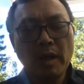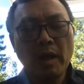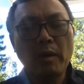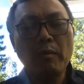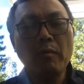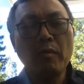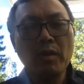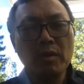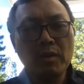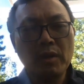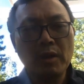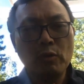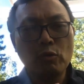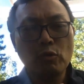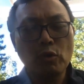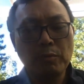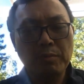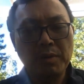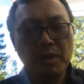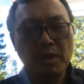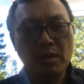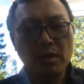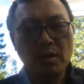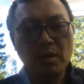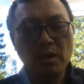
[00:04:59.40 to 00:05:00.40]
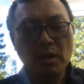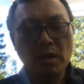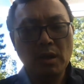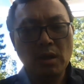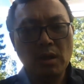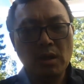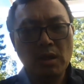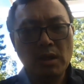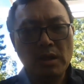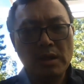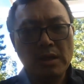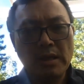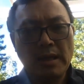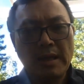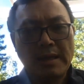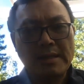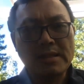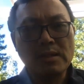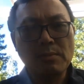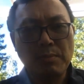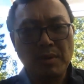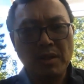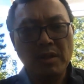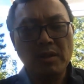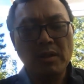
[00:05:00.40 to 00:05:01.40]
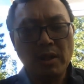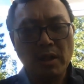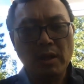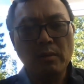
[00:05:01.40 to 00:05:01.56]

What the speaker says: everything will be, it has been